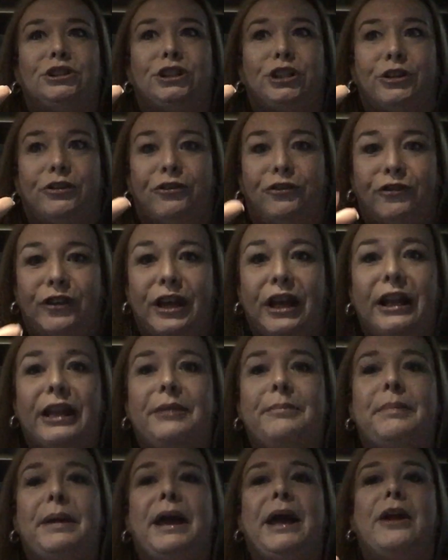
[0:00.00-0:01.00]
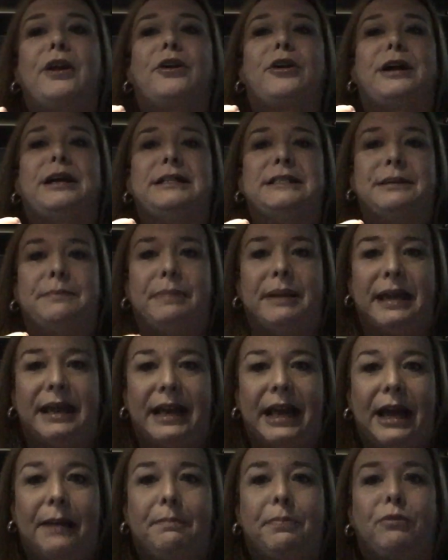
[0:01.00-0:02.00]
to feeling better and to being
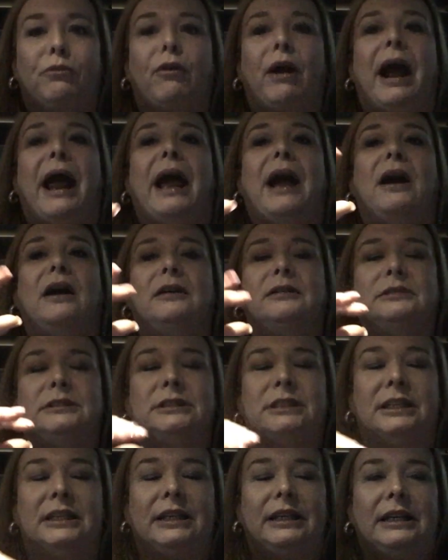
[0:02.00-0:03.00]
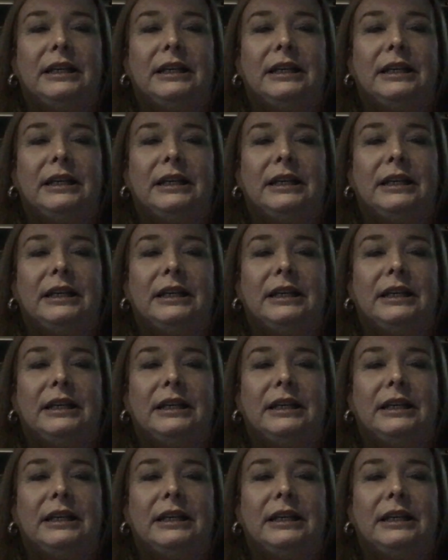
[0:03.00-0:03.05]
up around,